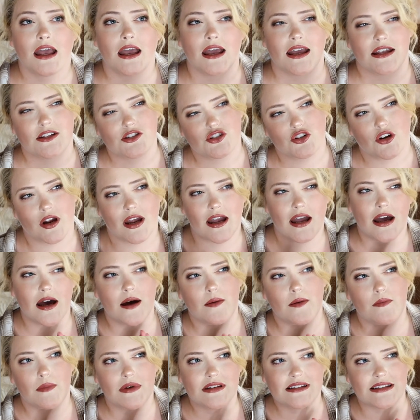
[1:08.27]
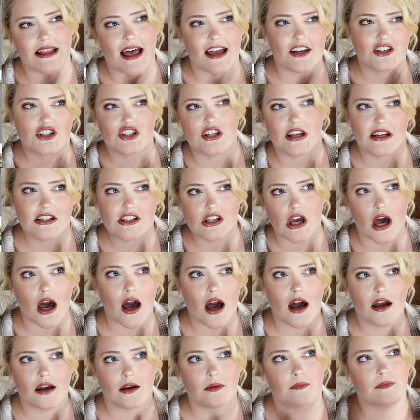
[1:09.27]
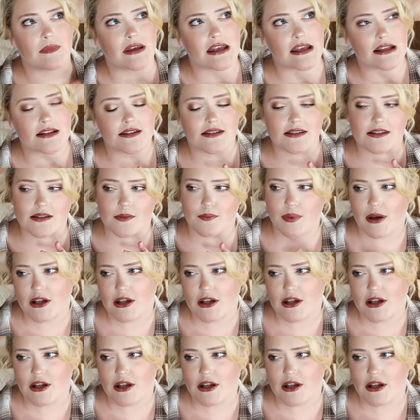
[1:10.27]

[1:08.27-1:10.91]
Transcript: Instagram/TikTok meets